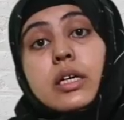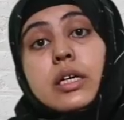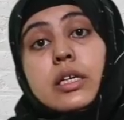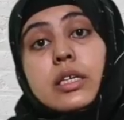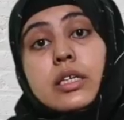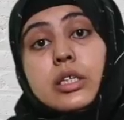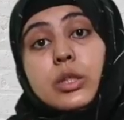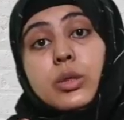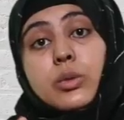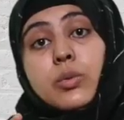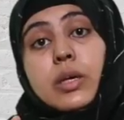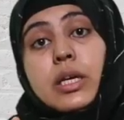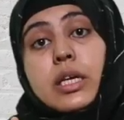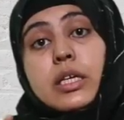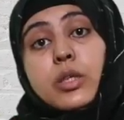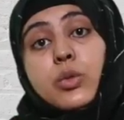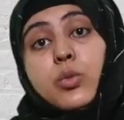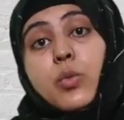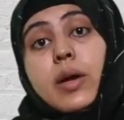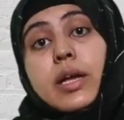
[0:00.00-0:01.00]
is
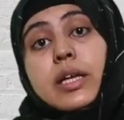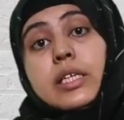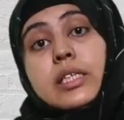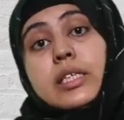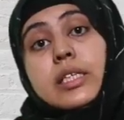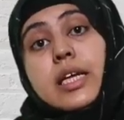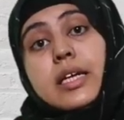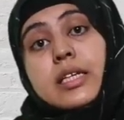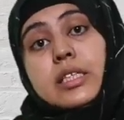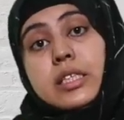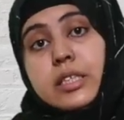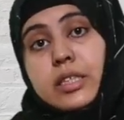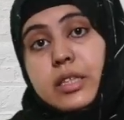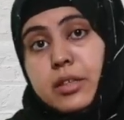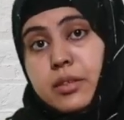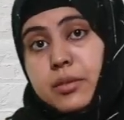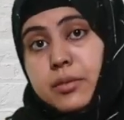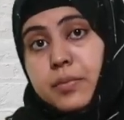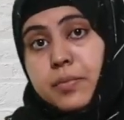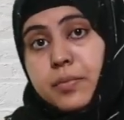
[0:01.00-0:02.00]
sweet when tasted.
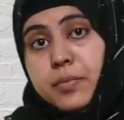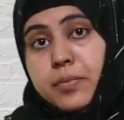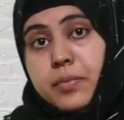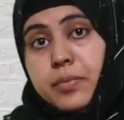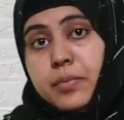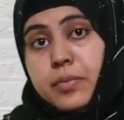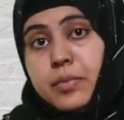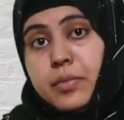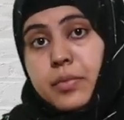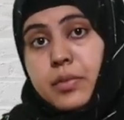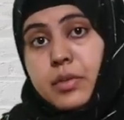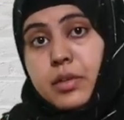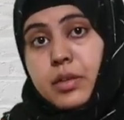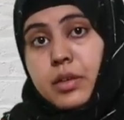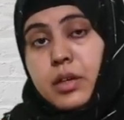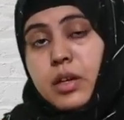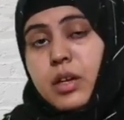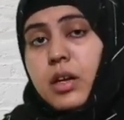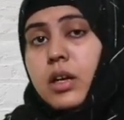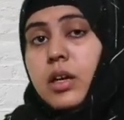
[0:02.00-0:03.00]

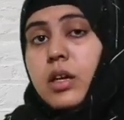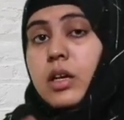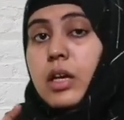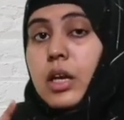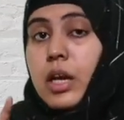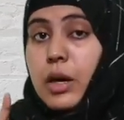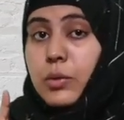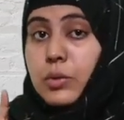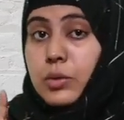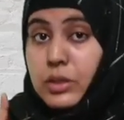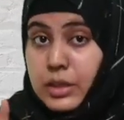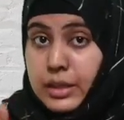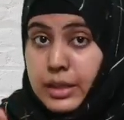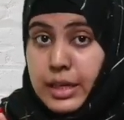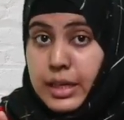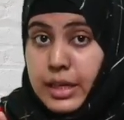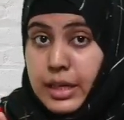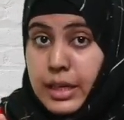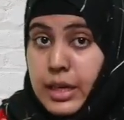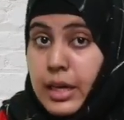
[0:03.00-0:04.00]
Now
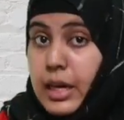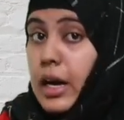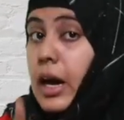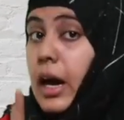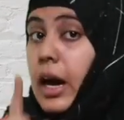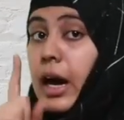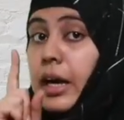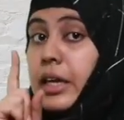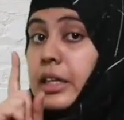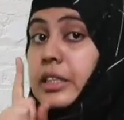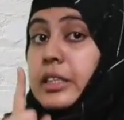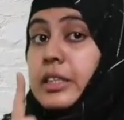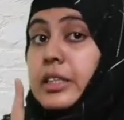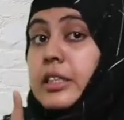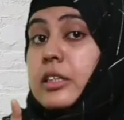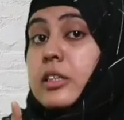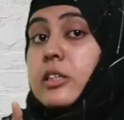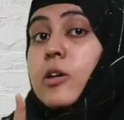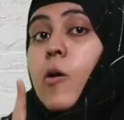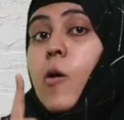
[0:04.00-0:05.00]
see, I
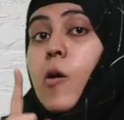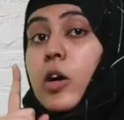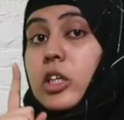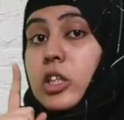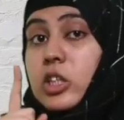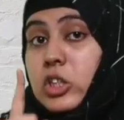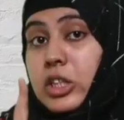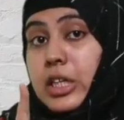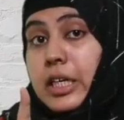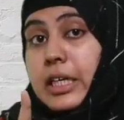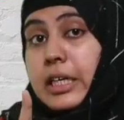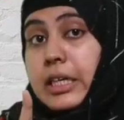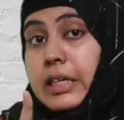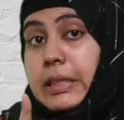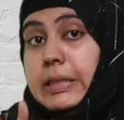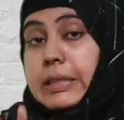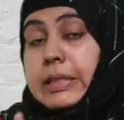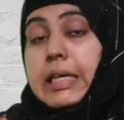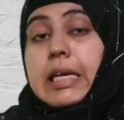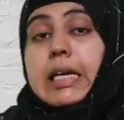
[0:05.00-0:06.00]
did not
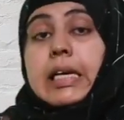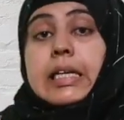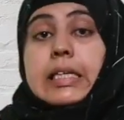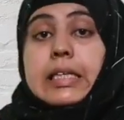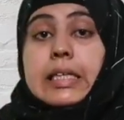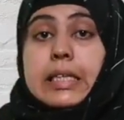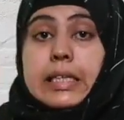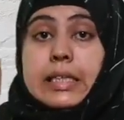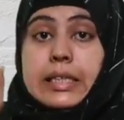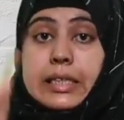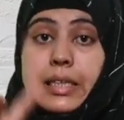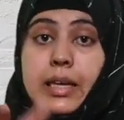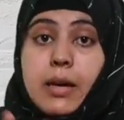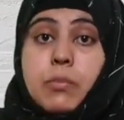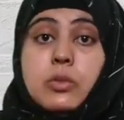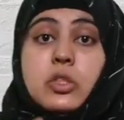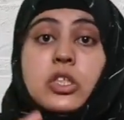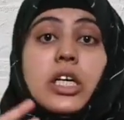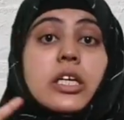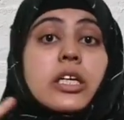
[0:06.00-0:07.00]
change the
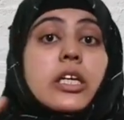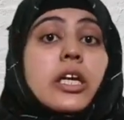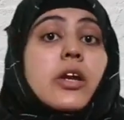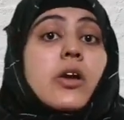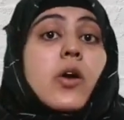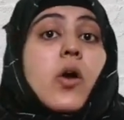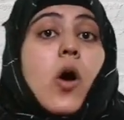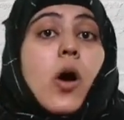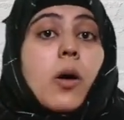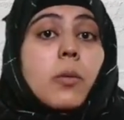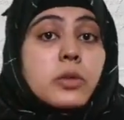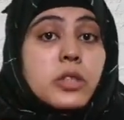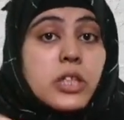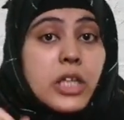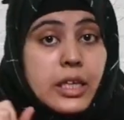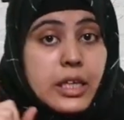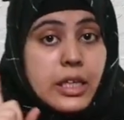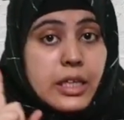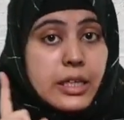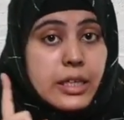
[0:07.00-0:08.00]
subject and
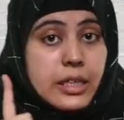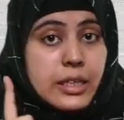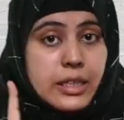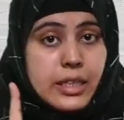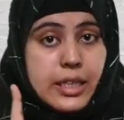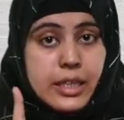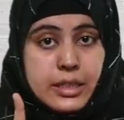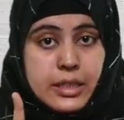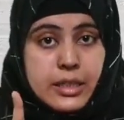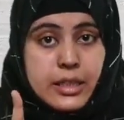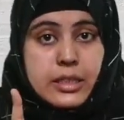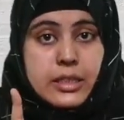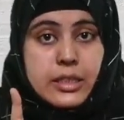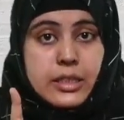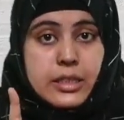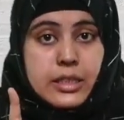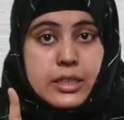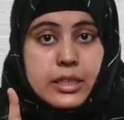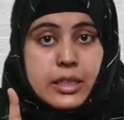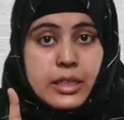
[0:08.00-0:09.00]
object in the
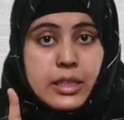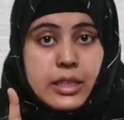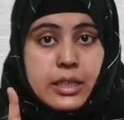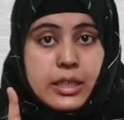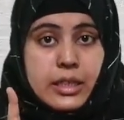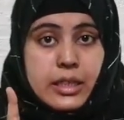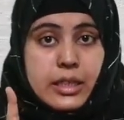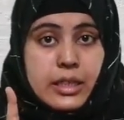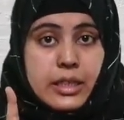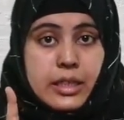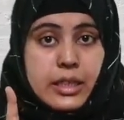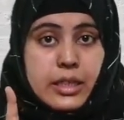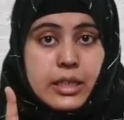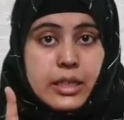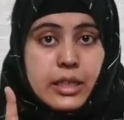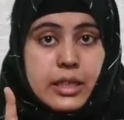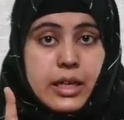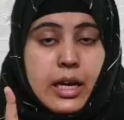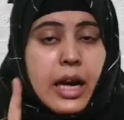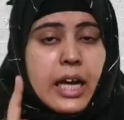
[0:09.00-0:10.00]
sentence.
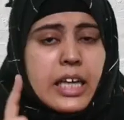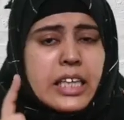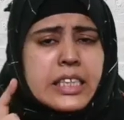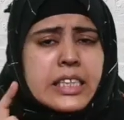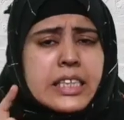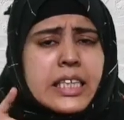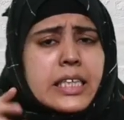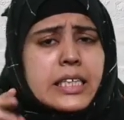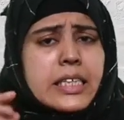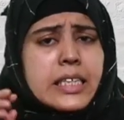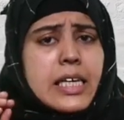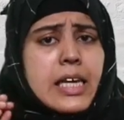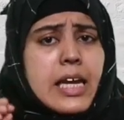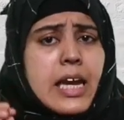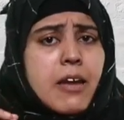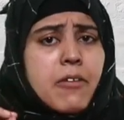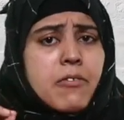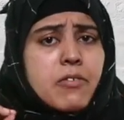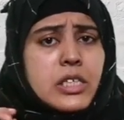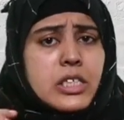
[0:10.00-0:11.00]
I just
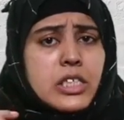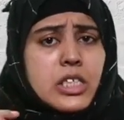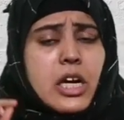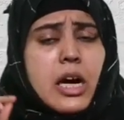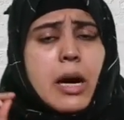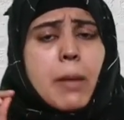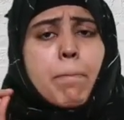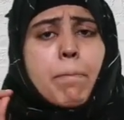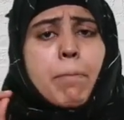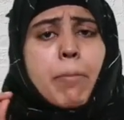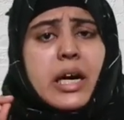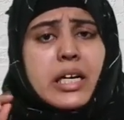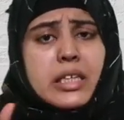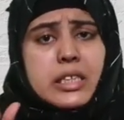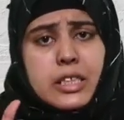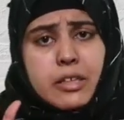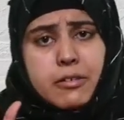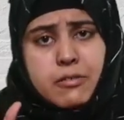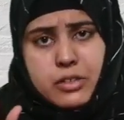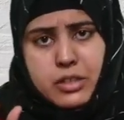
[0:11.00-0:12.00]
gave it a
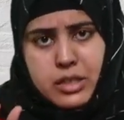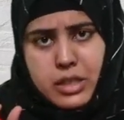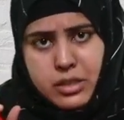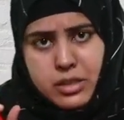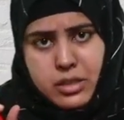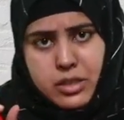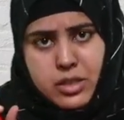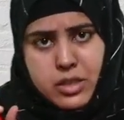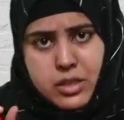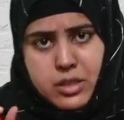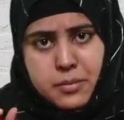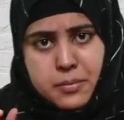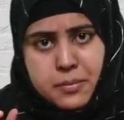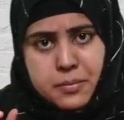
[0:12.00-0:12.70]
passive sense.